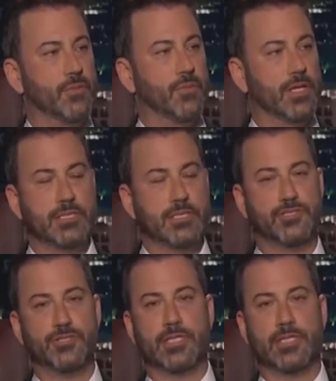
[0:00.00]
every one of these
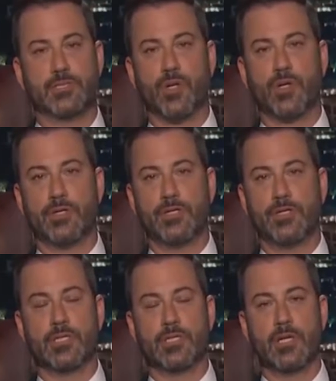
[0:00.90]
shootings, the murder
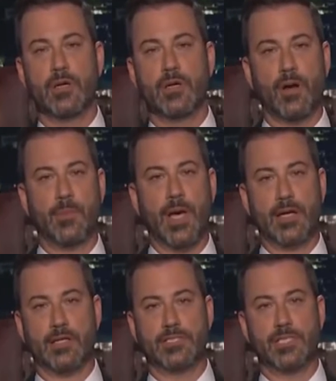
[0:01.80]
used
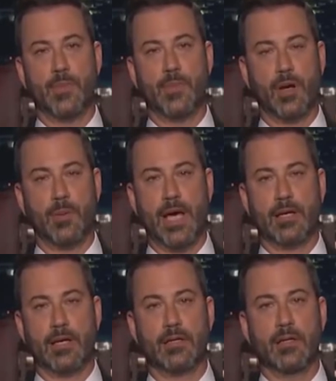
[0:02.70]
automatic or
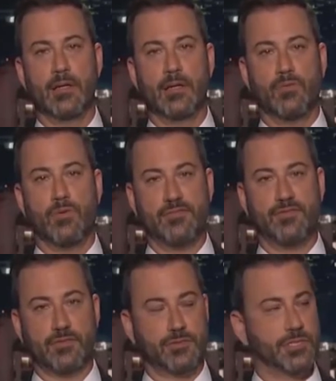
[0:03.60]
semi-automatic
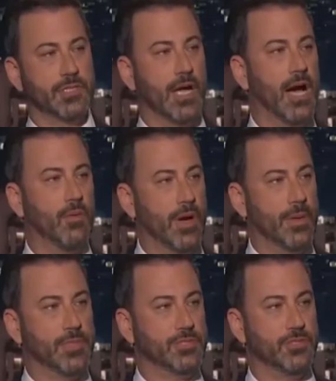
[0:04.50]
rifles, which are not
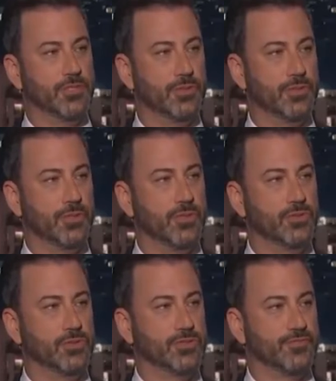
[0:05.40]
weapons you
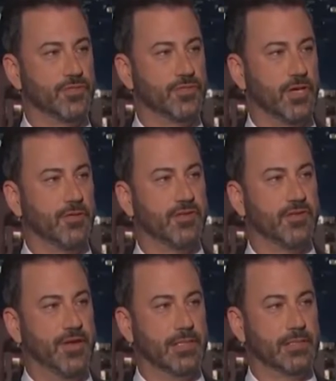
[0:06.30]
use for
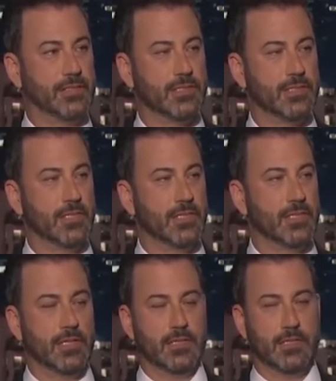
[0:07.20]
self-defense.
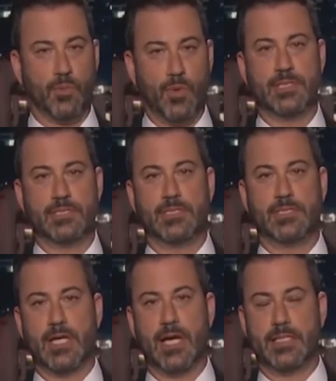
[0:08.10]
They're weapons
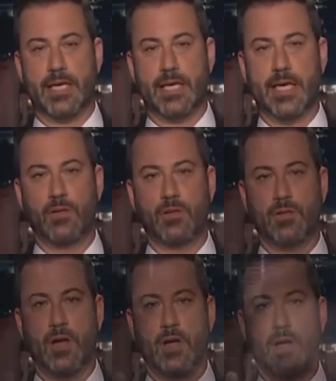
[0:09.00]
designed to kill.